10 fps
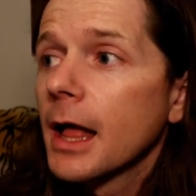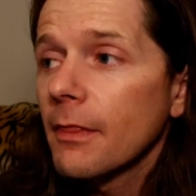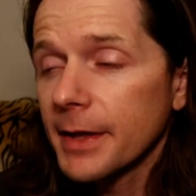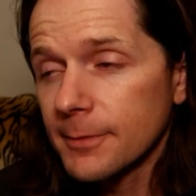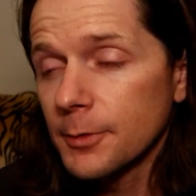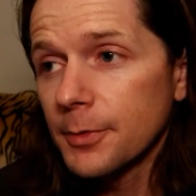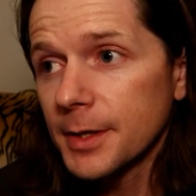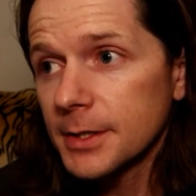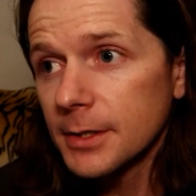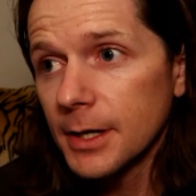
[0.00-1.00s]
like if you
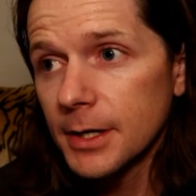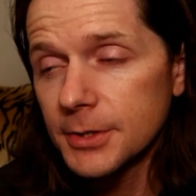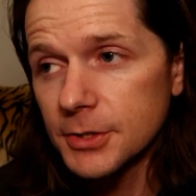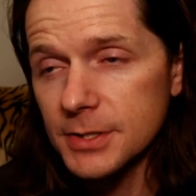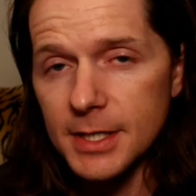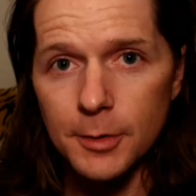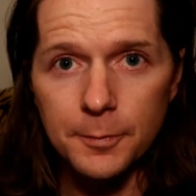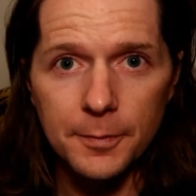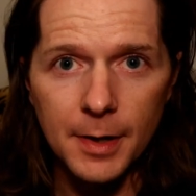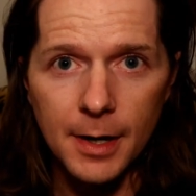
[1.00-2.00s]
think to
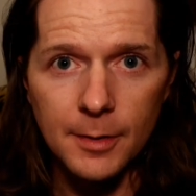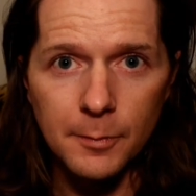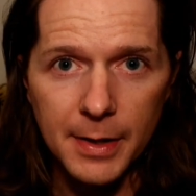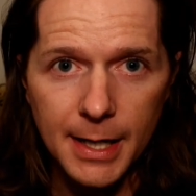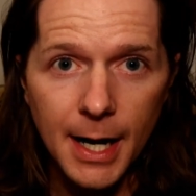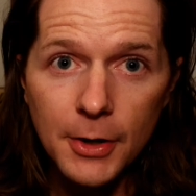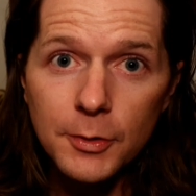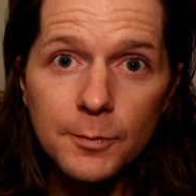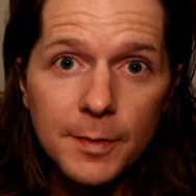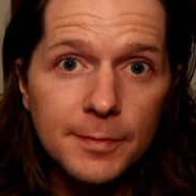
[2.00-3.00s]
yourself of like
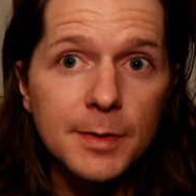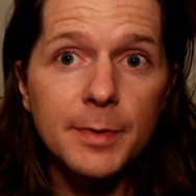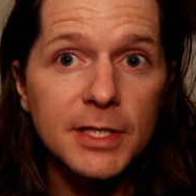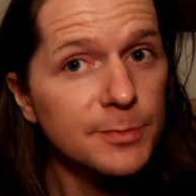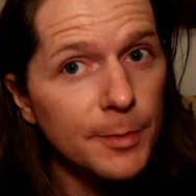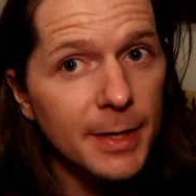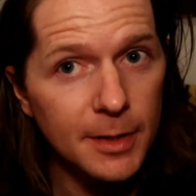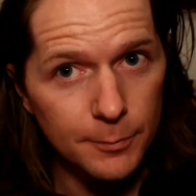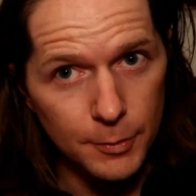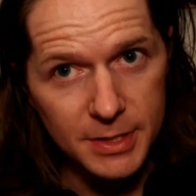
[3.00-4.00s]
150 beats per
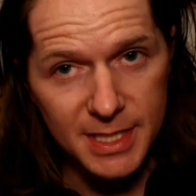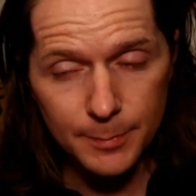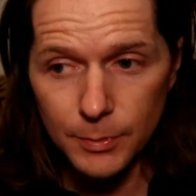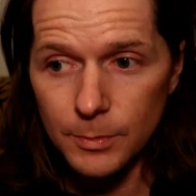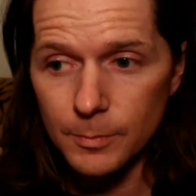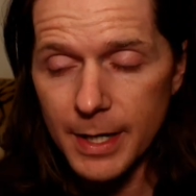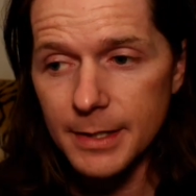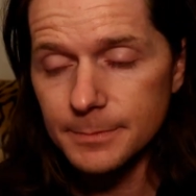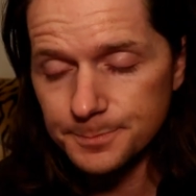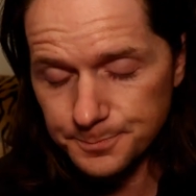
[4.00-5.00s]
minute, for example,
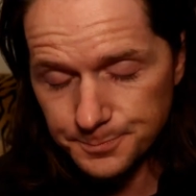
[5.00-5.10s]
right?